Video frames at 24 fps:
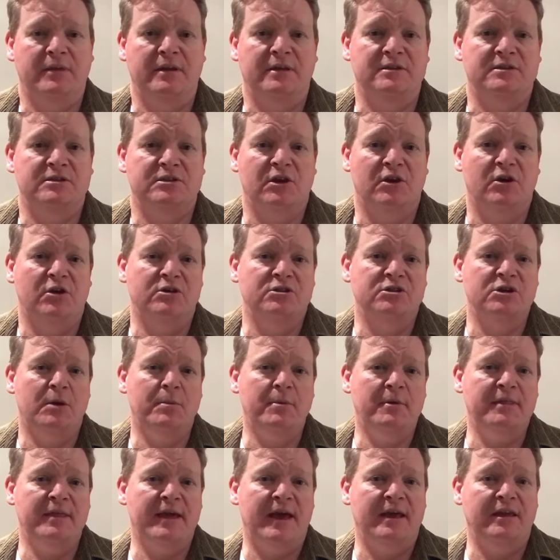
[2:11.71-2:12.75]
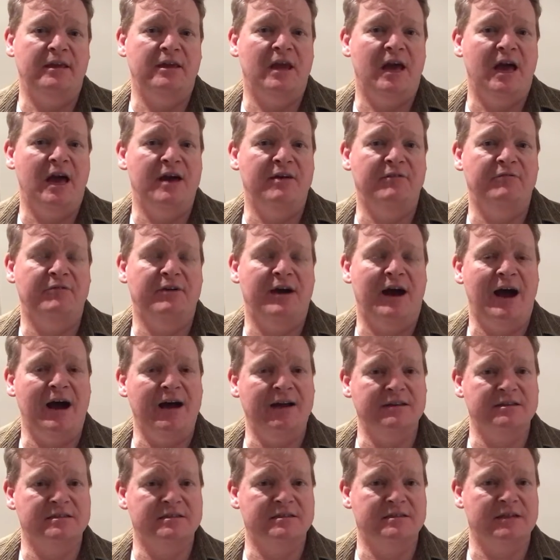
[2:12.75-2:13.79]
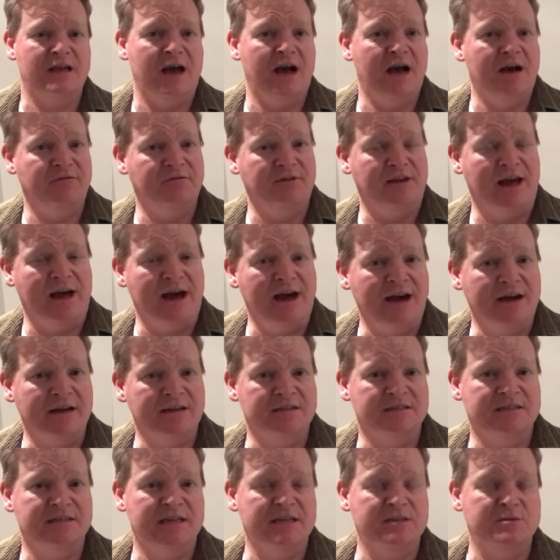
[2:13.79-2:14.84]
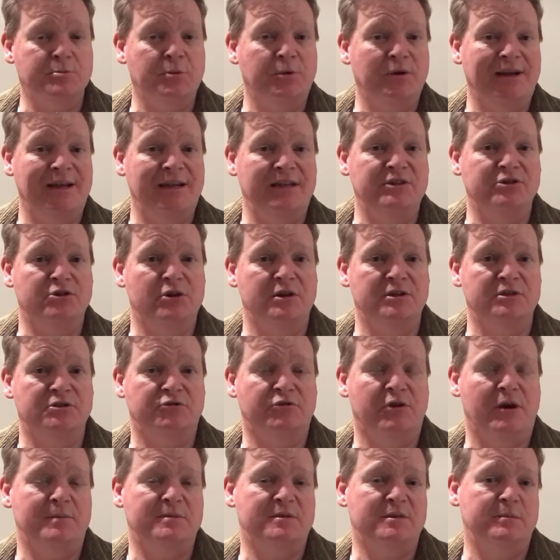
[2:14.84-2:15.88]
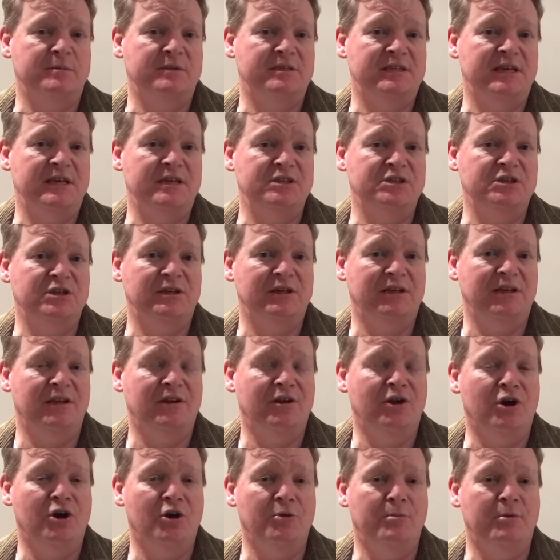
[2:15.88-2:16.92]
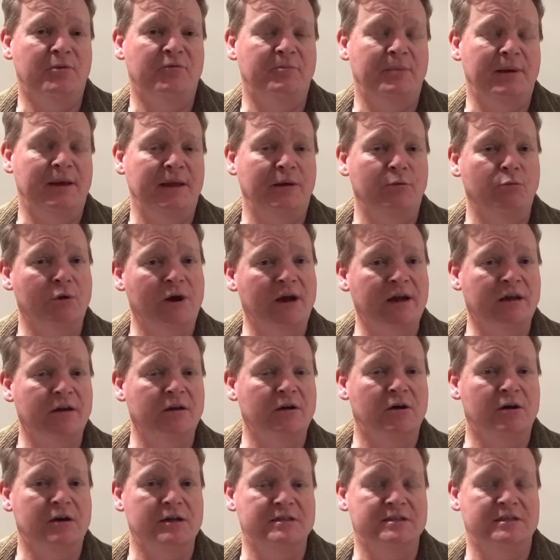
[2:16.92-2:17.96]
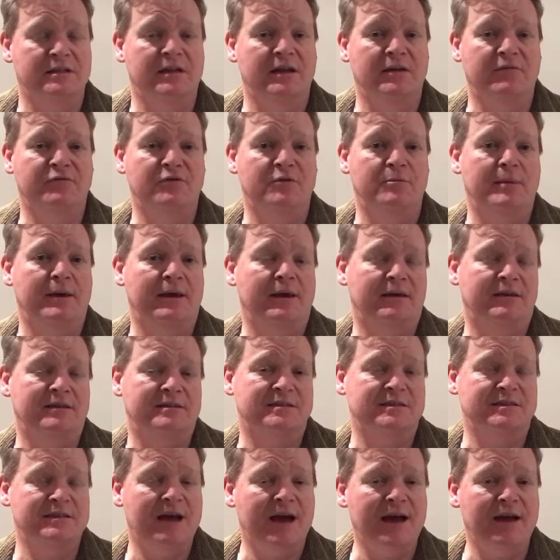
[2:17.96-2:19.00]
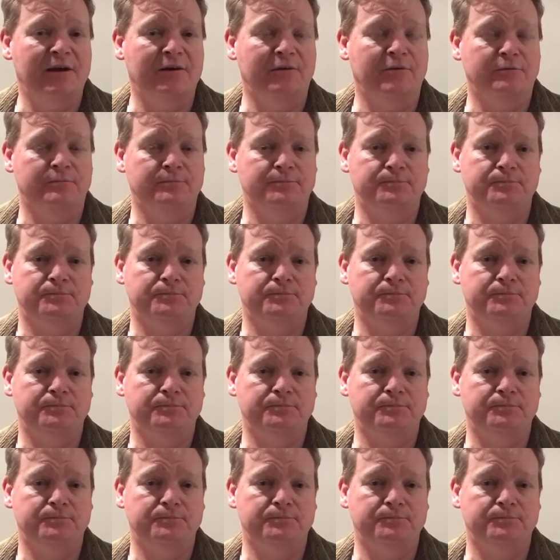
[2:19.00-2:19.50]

And so on top of that, you have artists after artists desperately trying to grab some attention in the hope of being recognized enough to make a sale.